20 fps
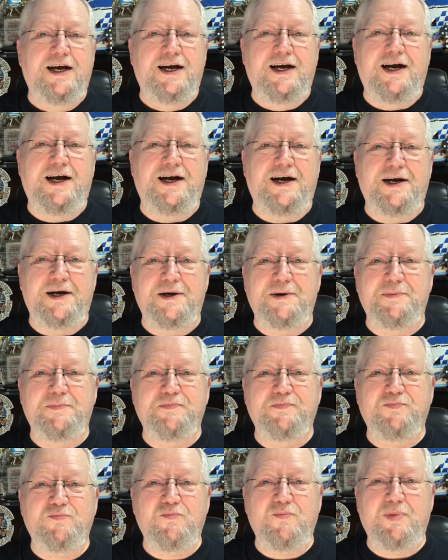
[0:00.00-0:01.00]

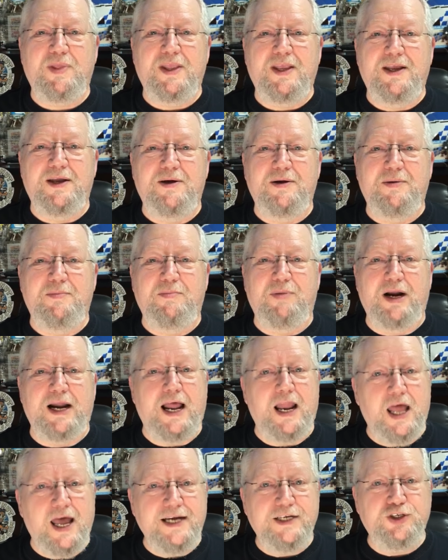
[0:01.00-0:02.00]
But I
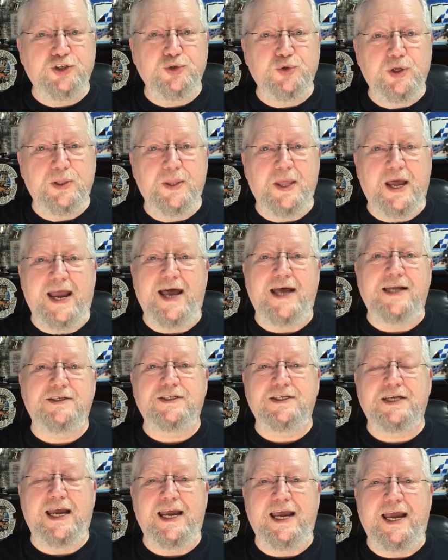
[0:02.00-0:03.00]
like doing
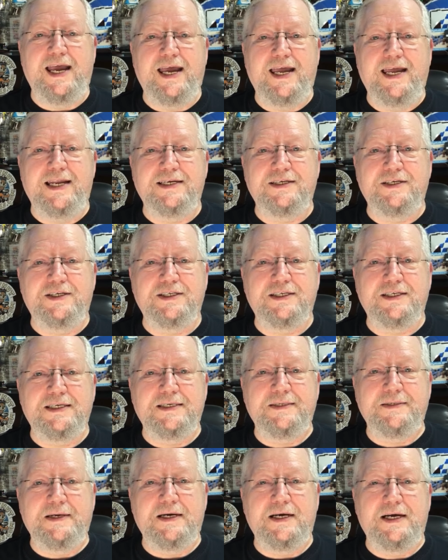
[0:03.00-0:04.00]
that, and
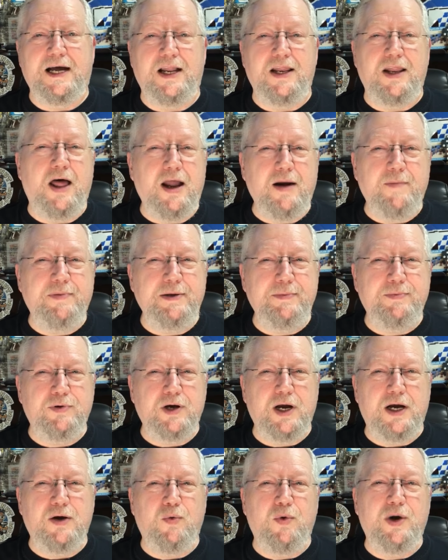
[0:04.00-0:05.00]
a lot of people
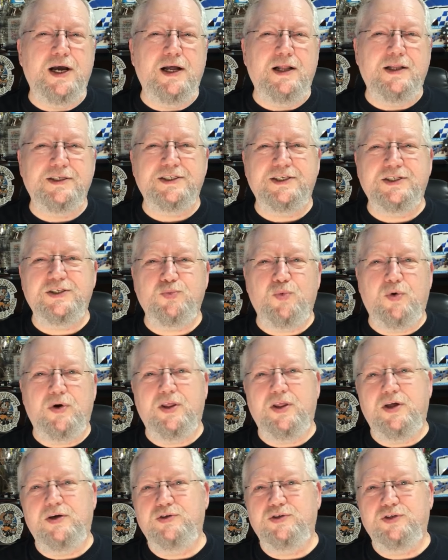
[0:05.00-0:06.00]
go, well, is this one
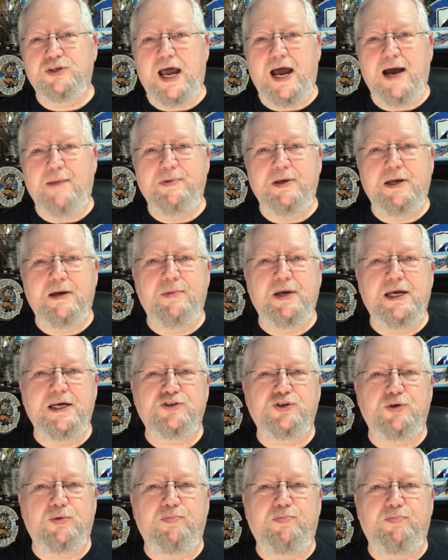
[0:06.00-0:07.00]
of those
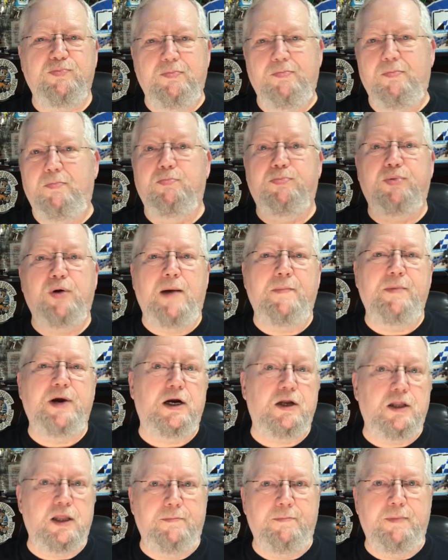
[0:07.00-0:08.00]
IPMS or
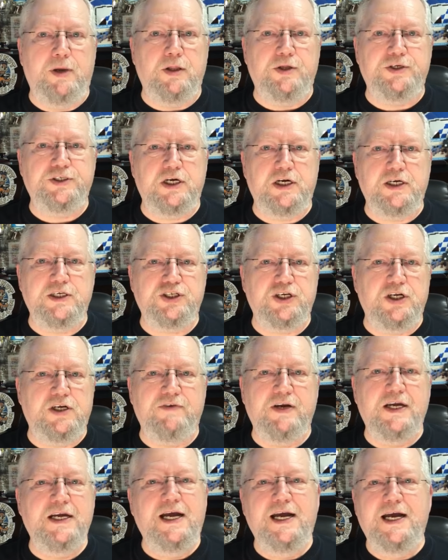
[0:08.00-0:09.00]
primarily military stuff?
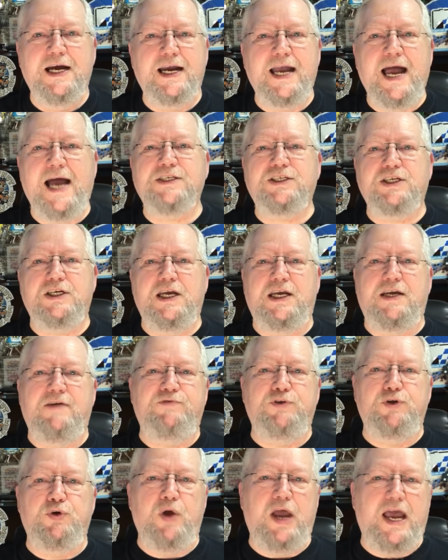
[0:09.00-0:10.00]
Guys,
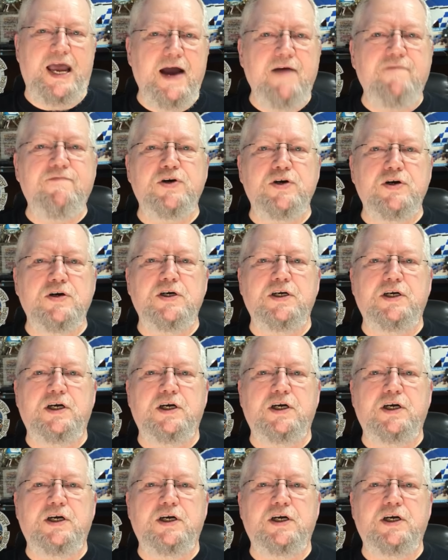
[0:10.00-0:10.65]
if you ever